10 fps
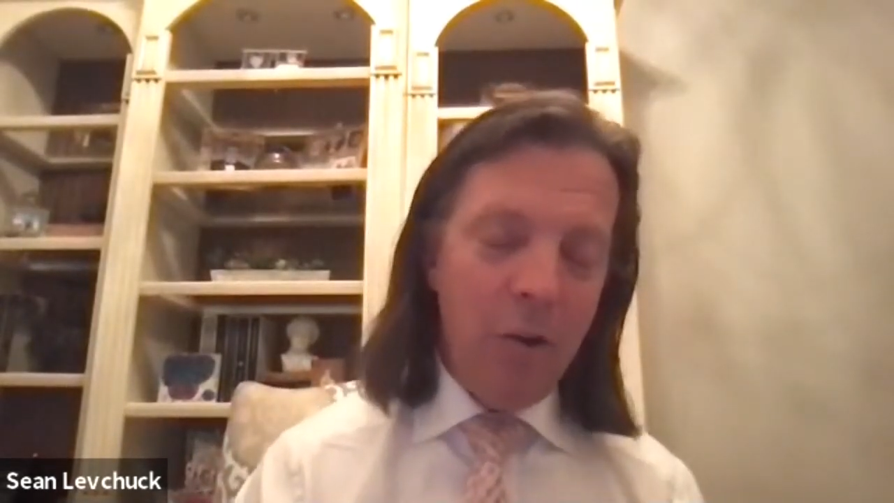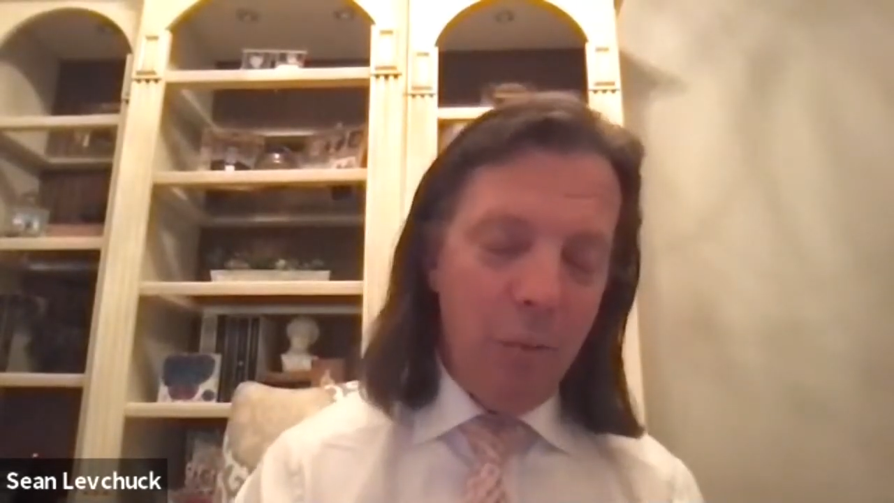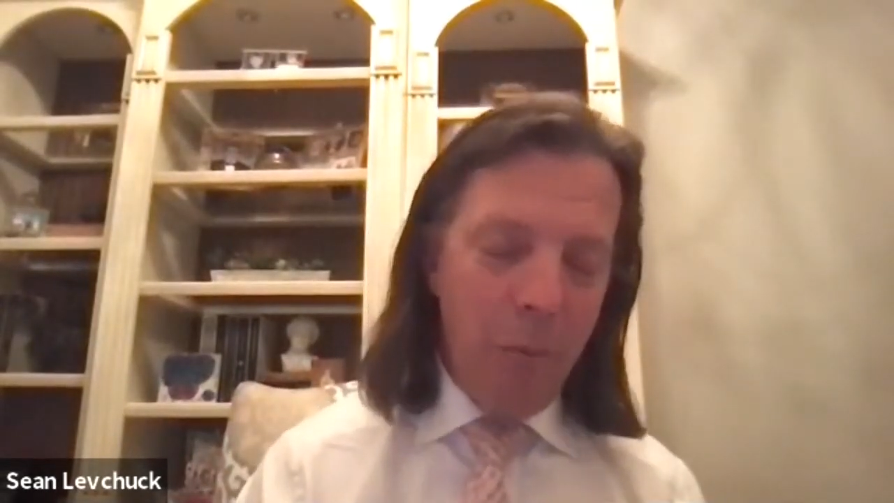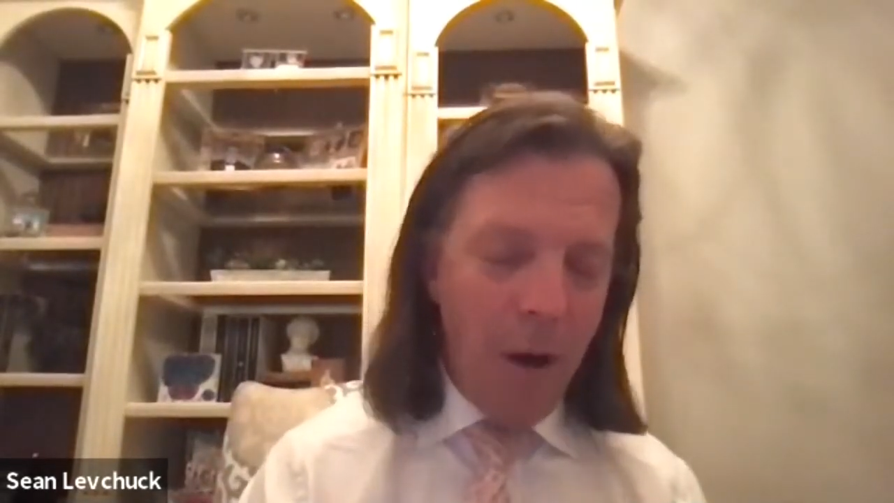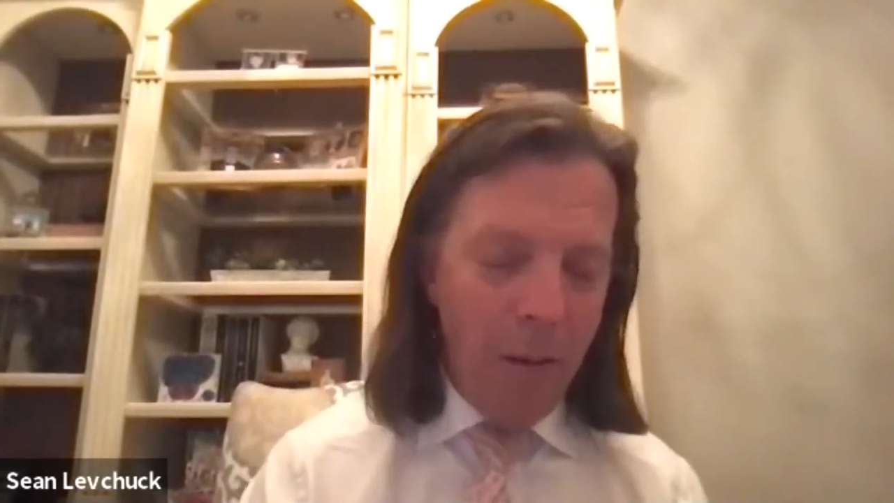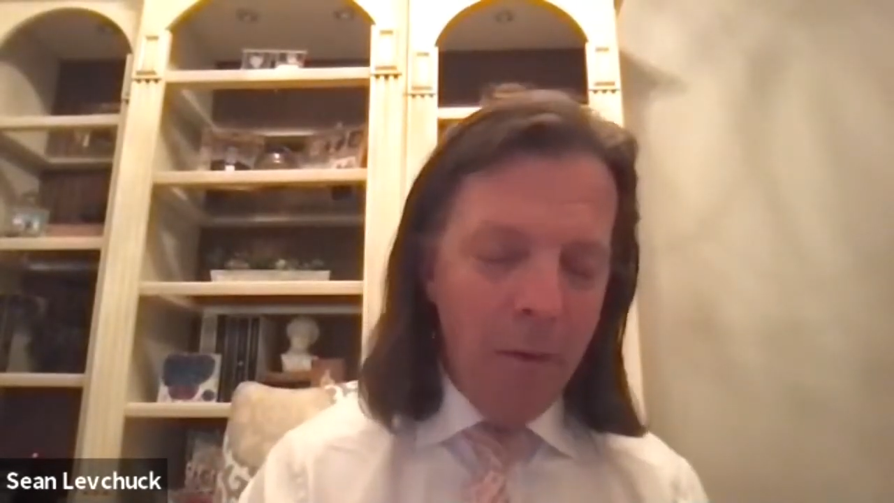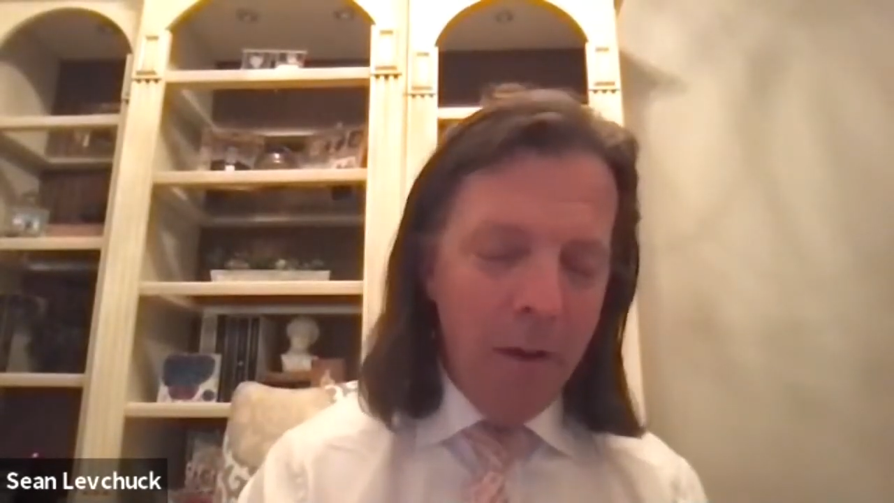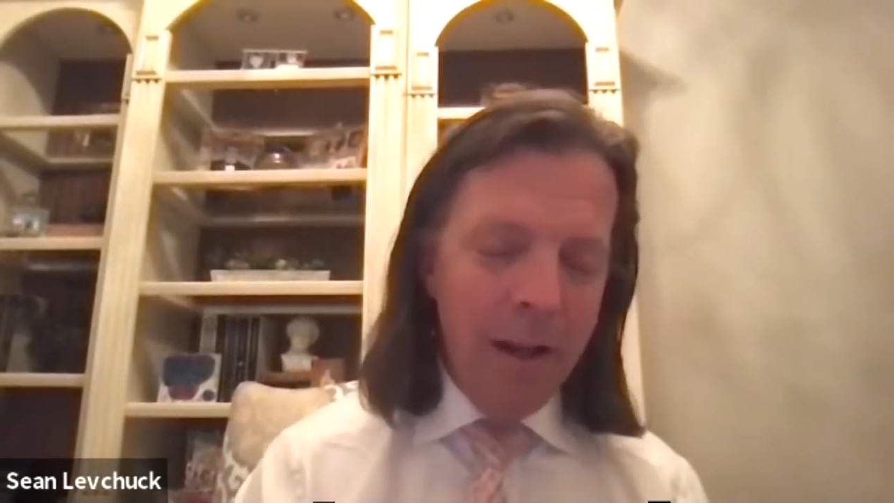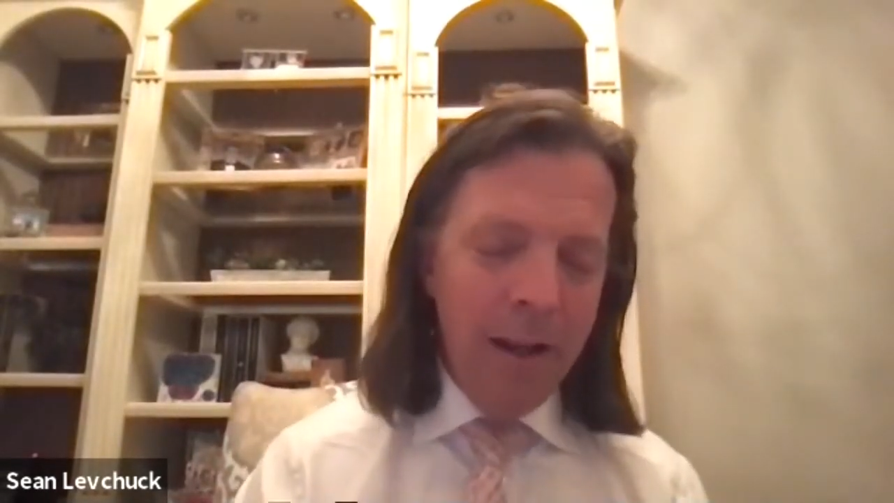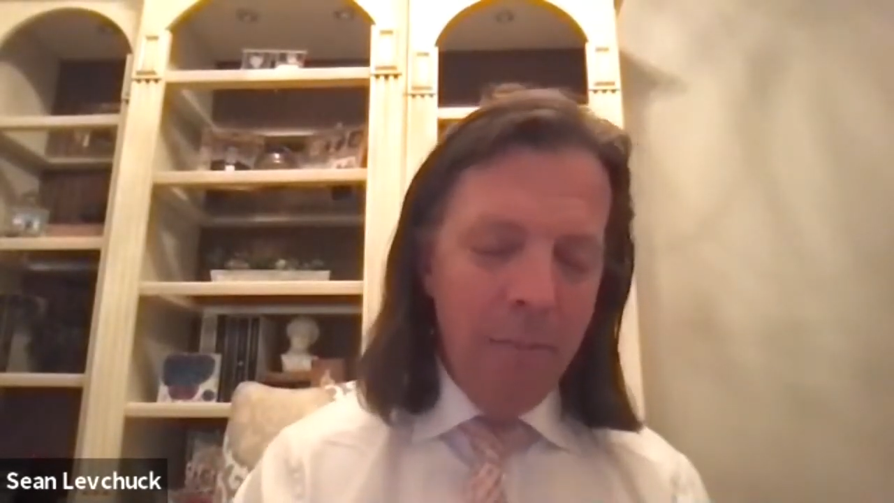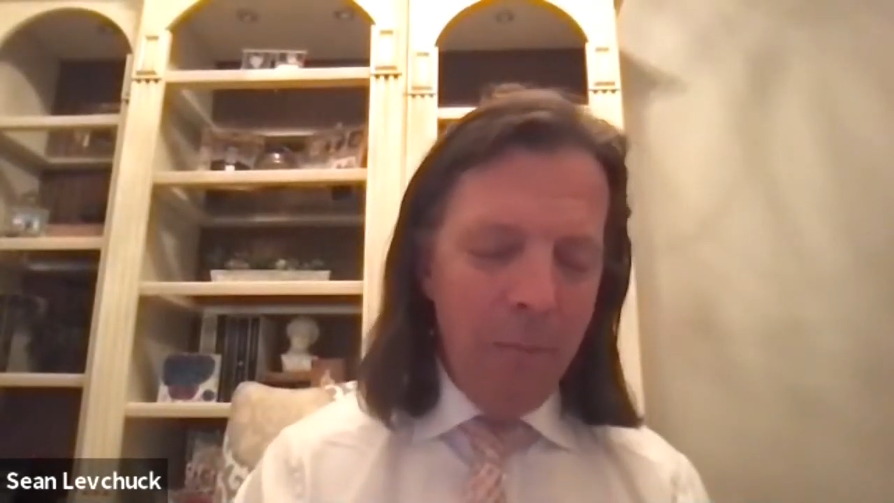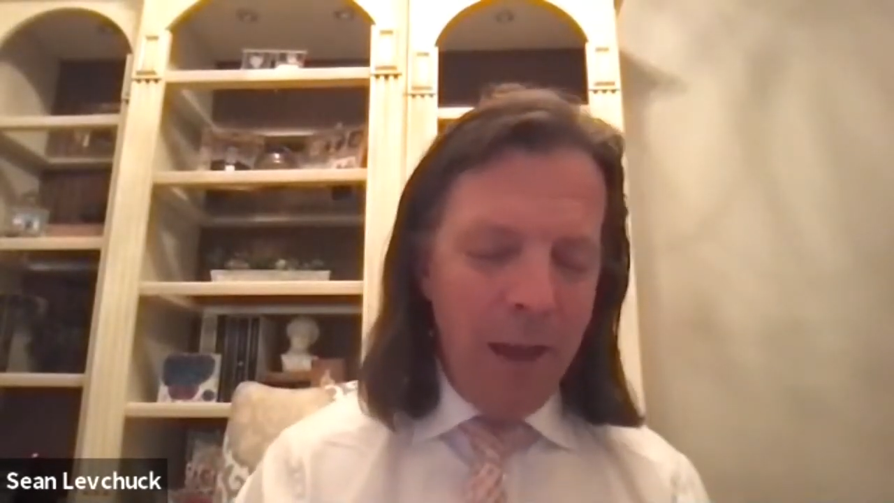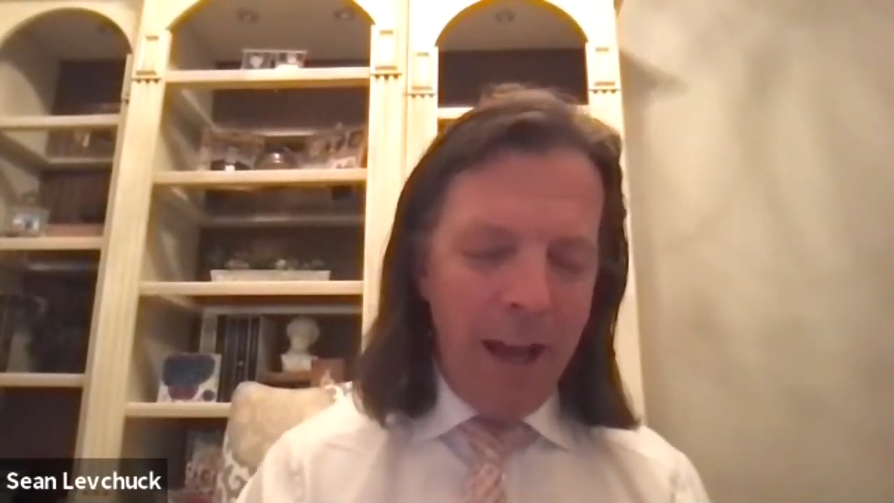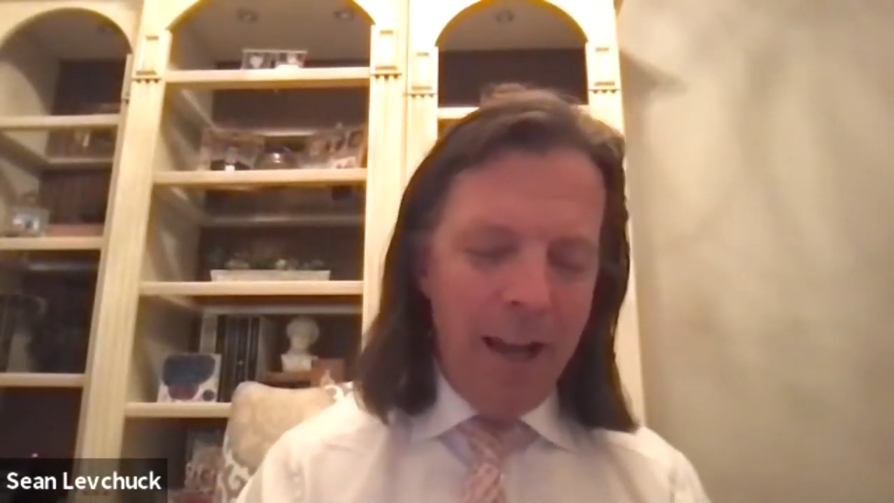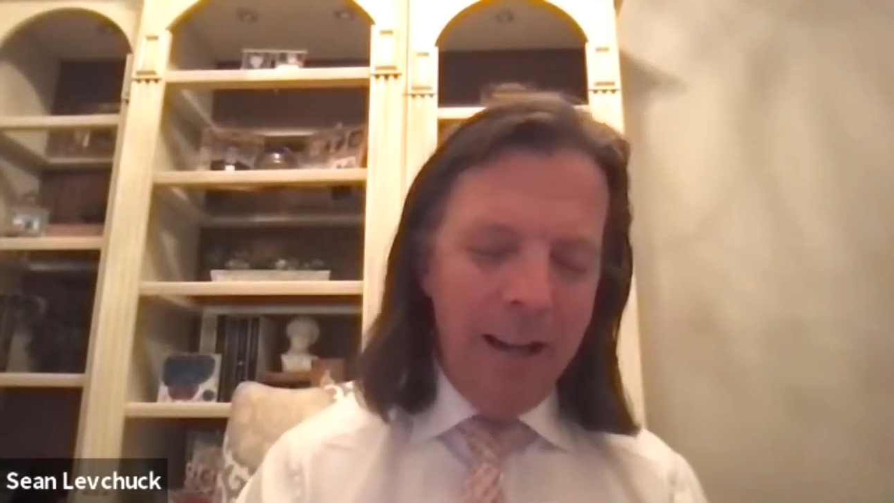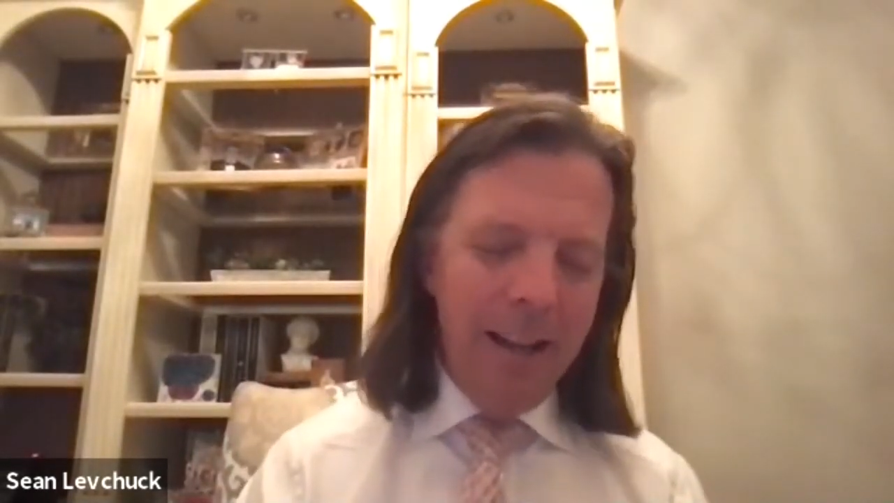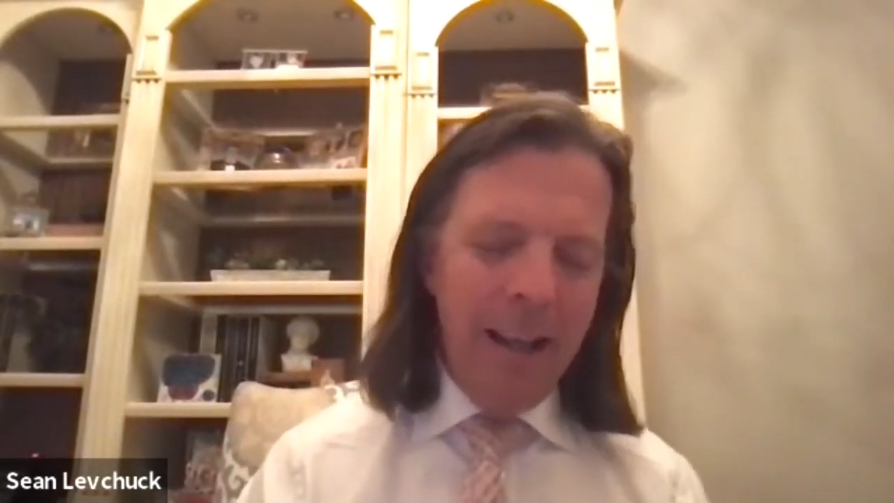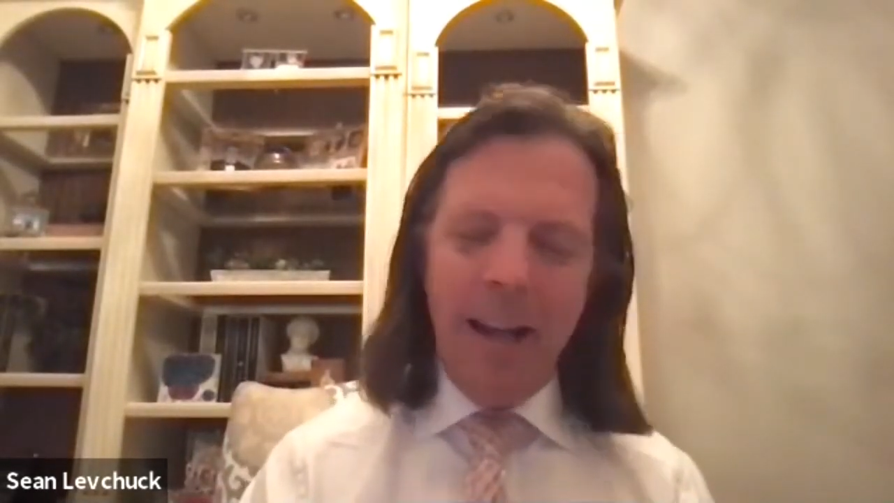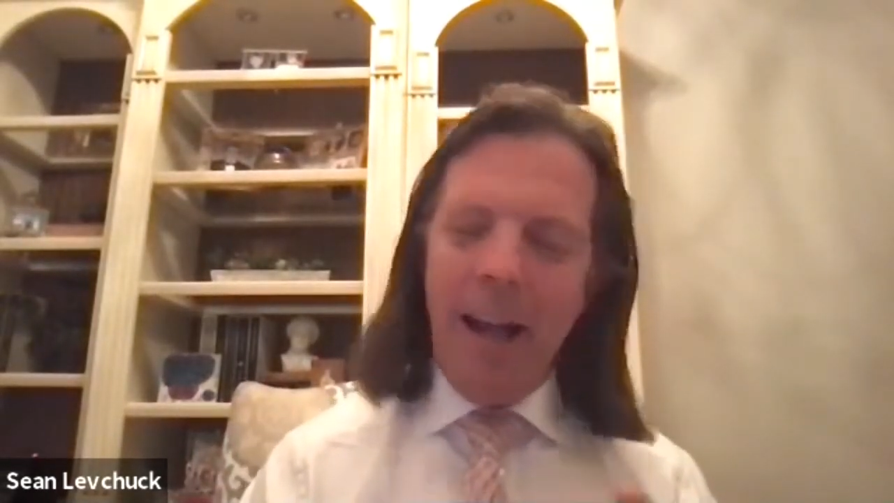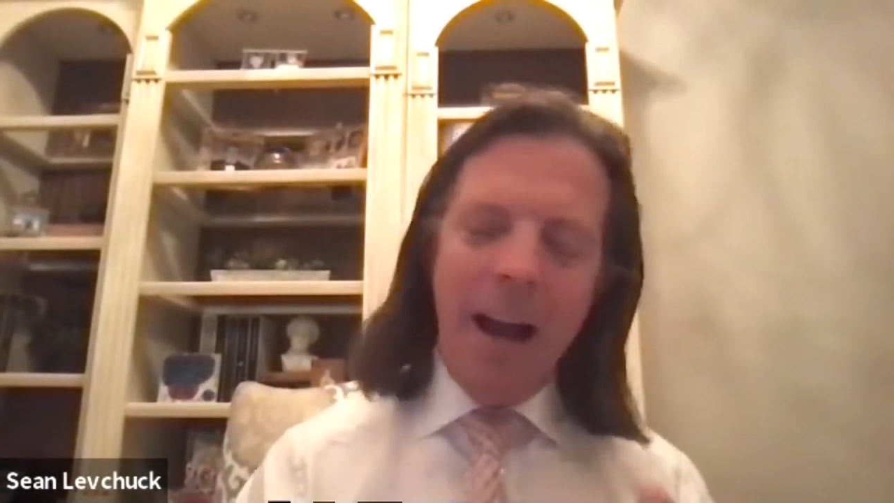pump, and they're
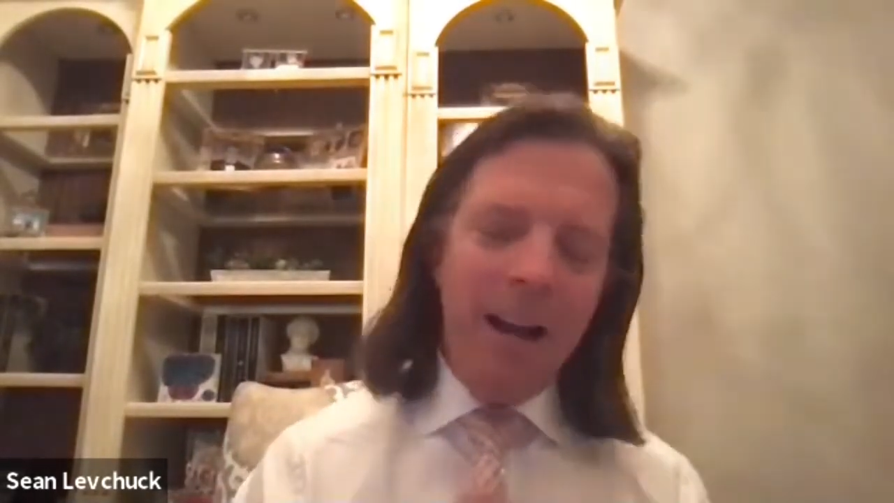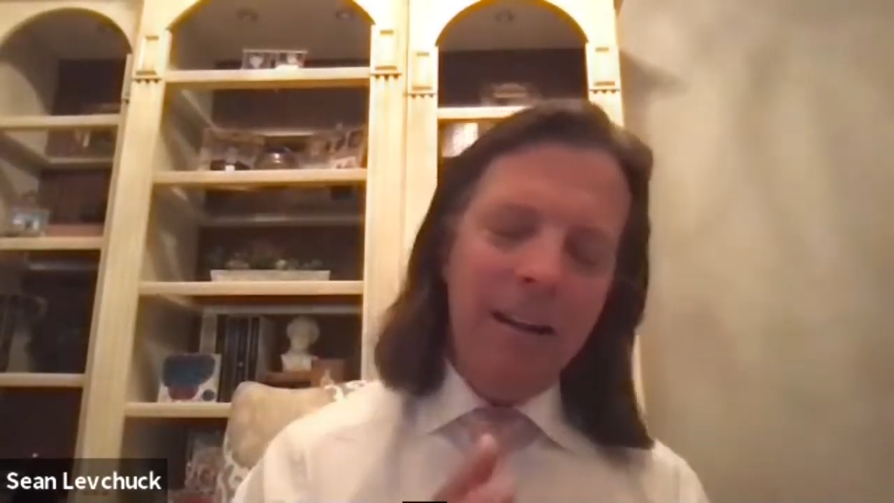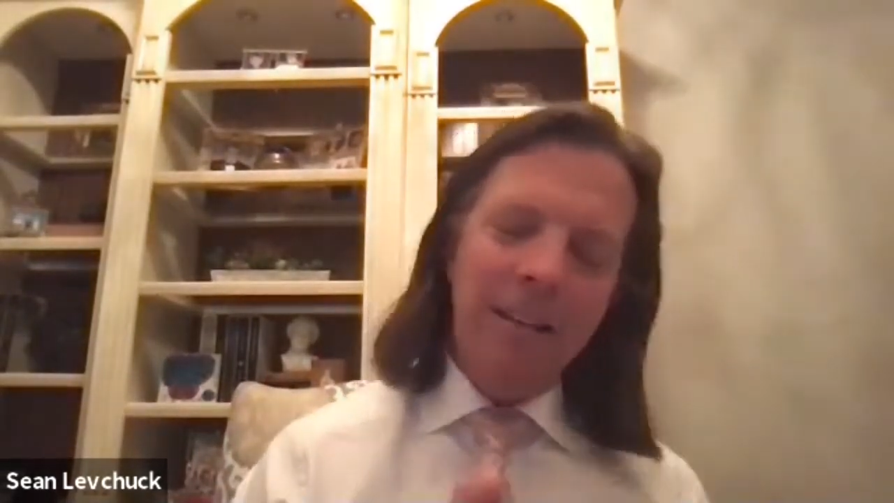not